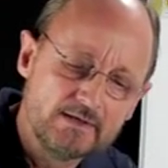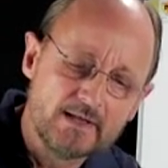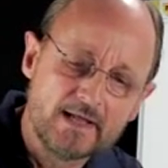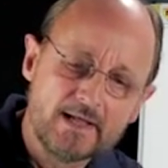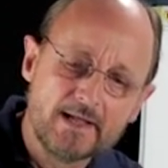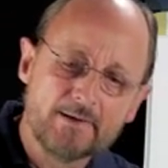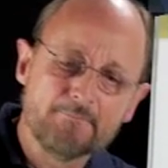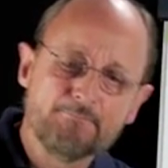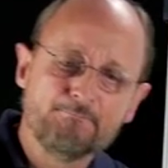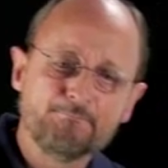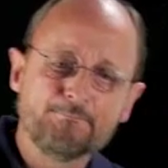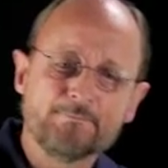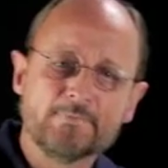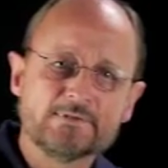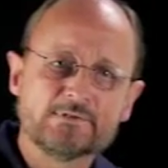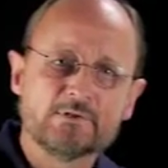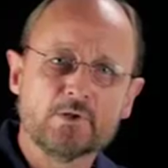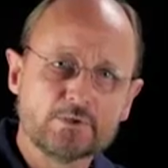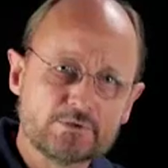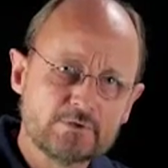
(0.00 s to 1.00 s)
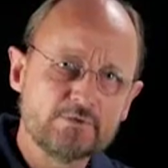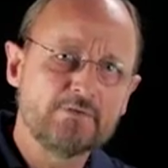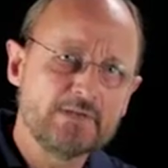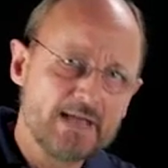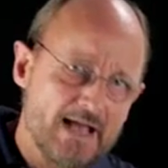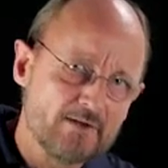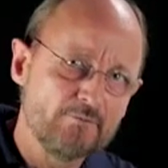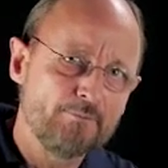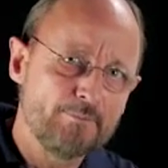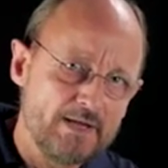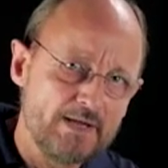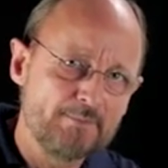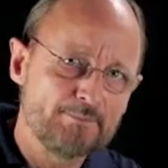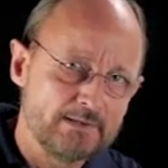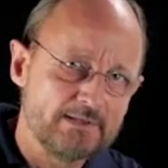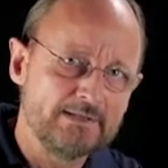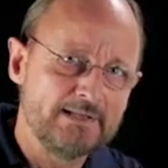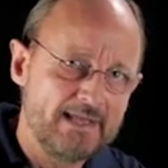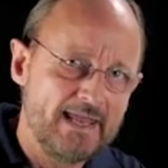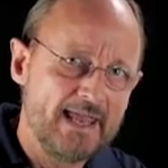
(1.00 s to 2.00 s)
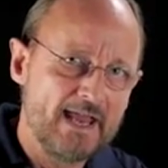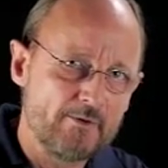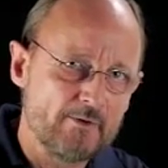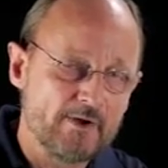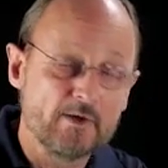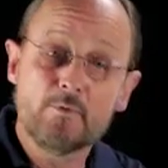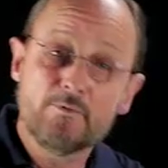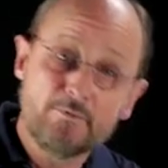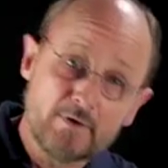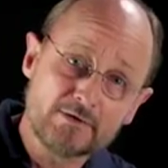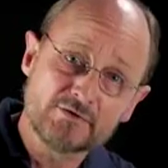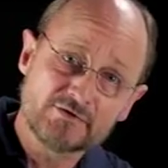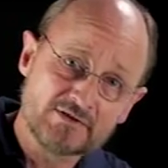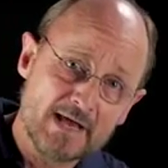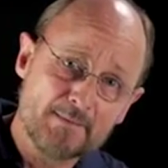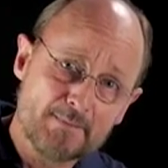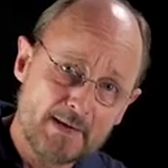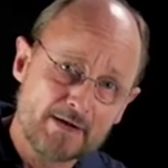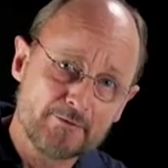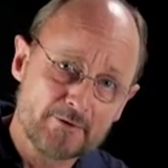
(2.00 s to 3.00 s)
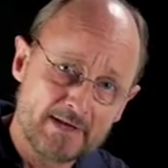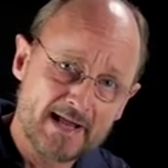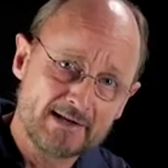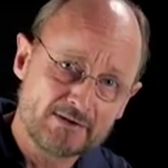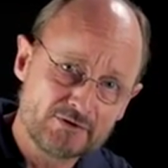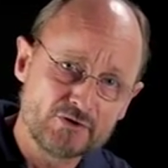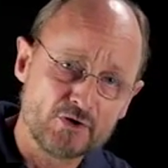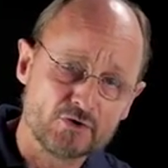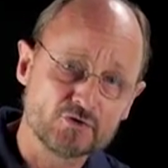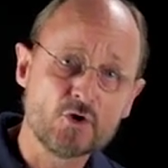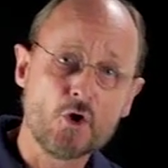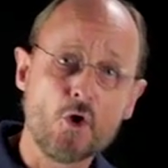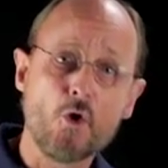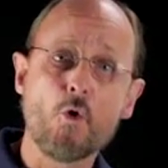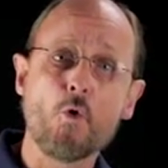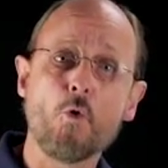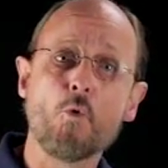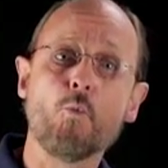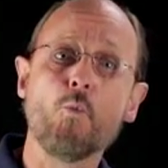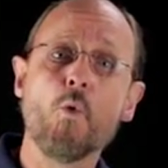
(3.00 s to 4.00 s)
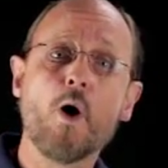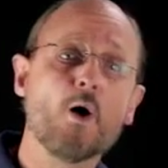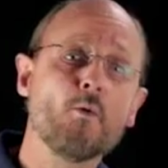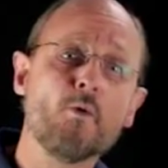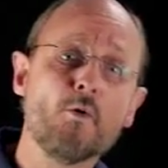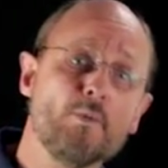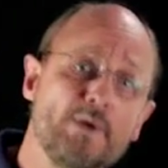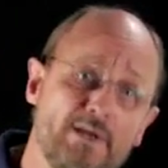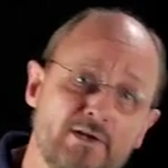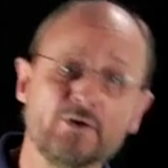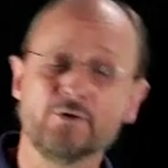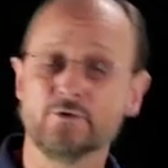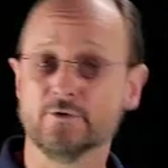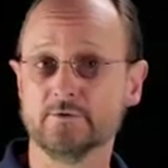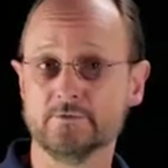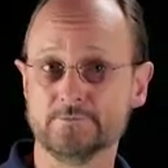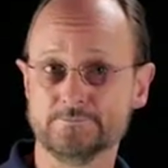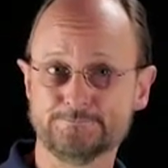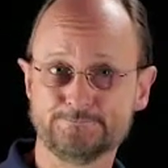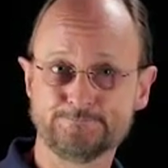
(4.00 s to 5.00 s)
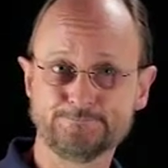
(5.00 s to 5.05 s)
Uh, there's lots of young people in the area. We've got some here at our church. What will we do?